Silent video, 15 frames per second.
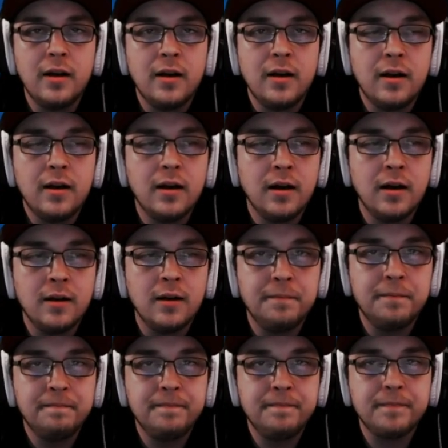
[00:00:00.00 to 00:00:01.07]

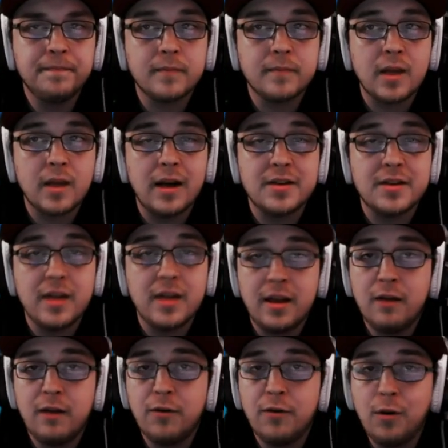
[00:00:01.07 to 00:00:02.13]
I stay
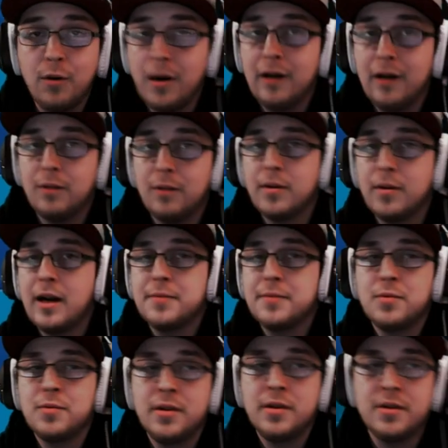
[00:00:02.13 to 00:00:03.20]
king for a while, perhaps
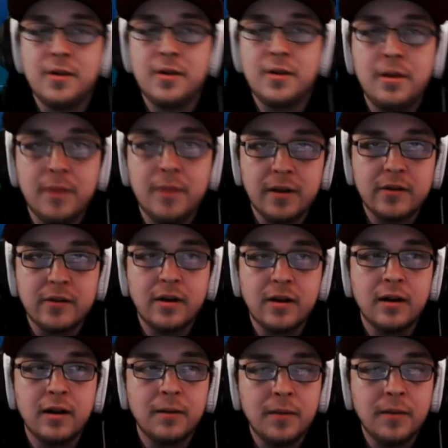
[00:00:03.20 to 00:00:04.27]
win the tournament.
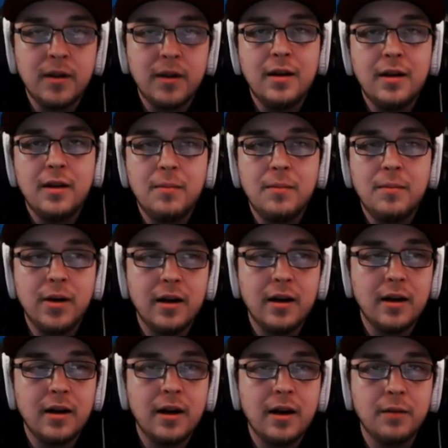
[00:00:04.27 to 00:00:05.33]
But
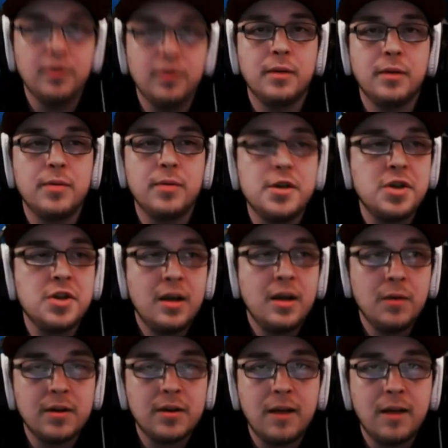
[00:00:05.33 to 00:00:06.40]
I really appreciate
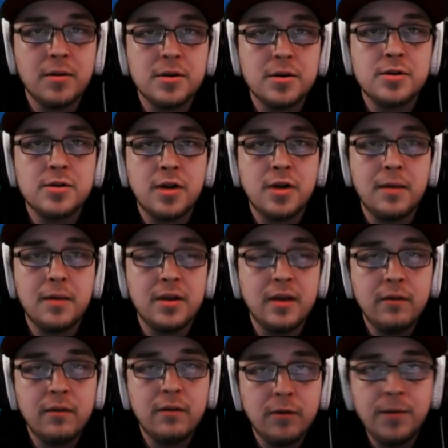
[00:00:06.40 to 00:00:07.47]
what Dapper DraBy
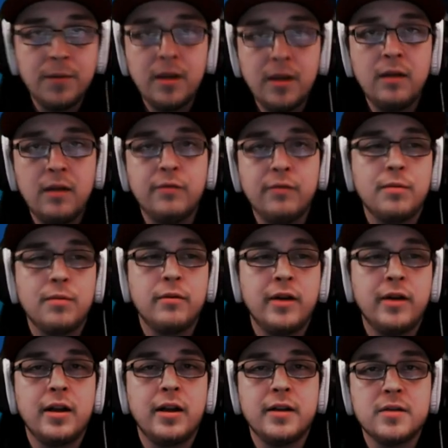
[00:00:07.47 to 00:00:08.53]
did for me, for
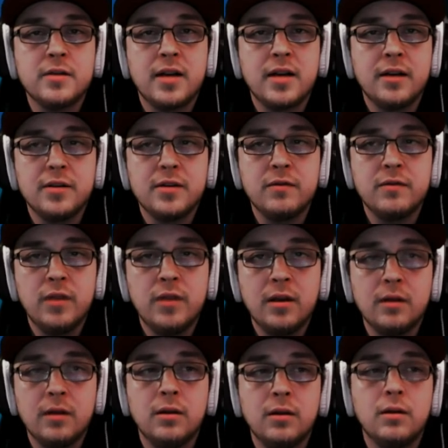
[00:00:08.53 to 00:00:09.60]
providing his side of this
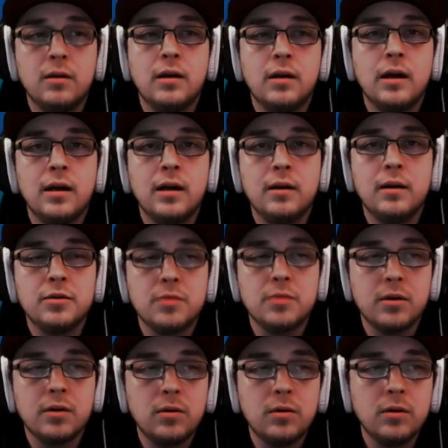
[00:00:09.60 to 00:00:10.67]
video. It was
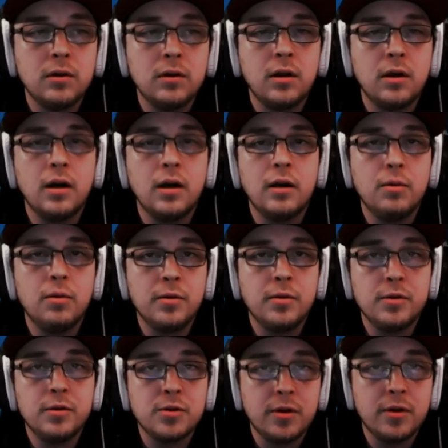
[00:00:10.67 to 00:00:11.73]
really cool. I hope you
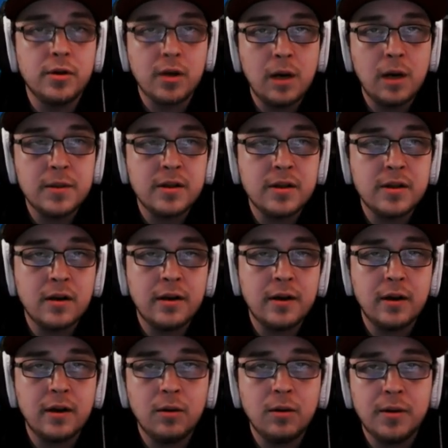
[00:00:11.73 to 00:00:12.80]
enjoyed the commentary. I
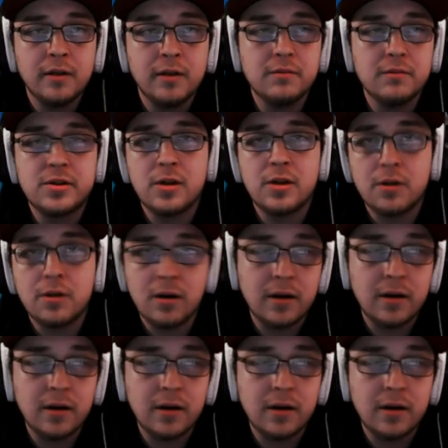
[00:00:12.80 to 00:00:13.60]
hope I didn't stutter on and